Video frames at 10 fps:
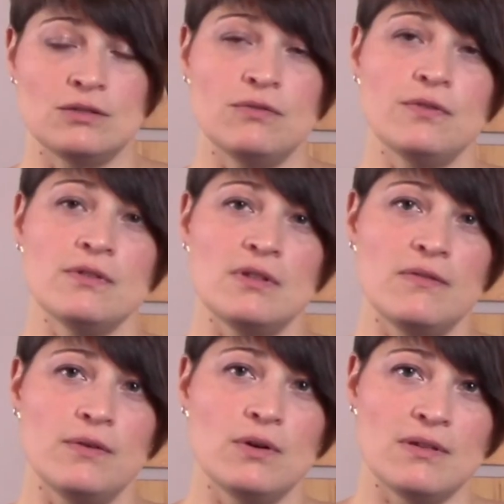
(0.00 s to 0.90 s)
So first
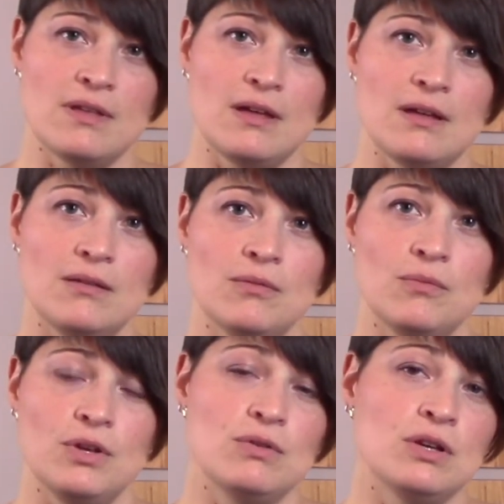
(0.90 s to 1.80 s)
I'll focus on
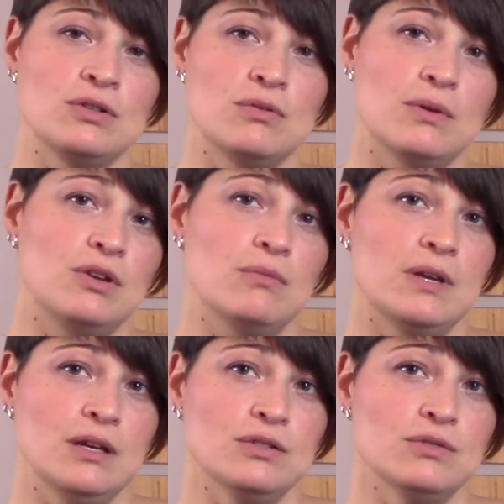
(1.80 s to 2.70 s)
what you can do when you're
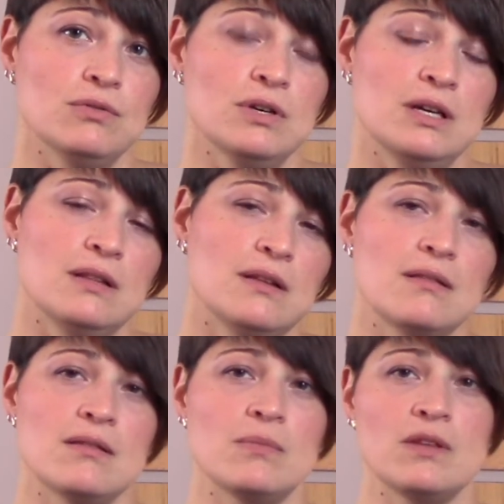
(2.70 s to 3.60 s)
reading a story, and
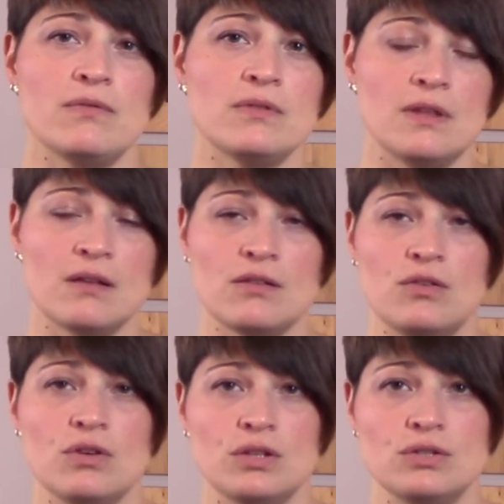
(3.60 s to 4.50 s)
then some different things that
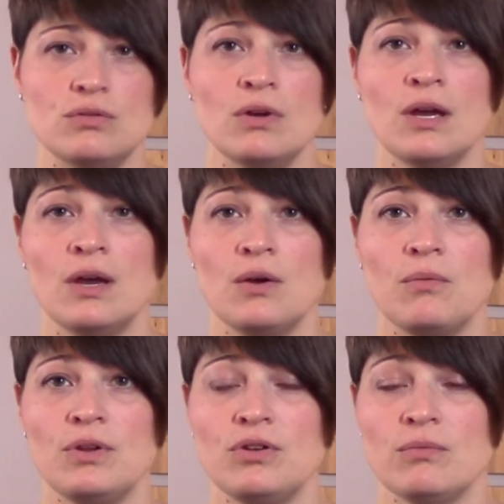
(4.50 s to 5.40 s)
you can do
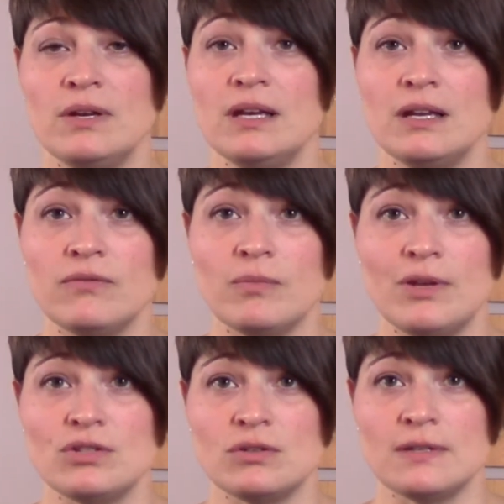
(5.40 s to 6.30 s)
when you're reading an
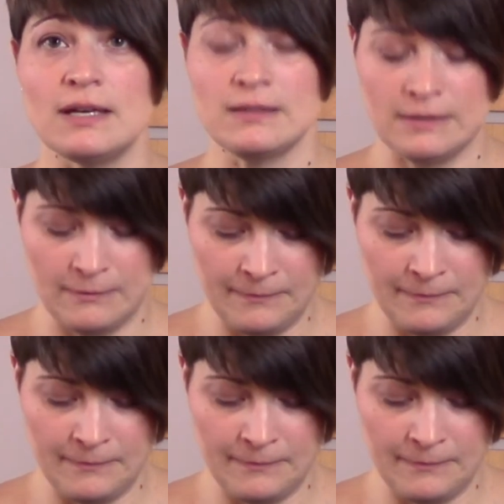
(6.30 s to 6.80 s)
informational text.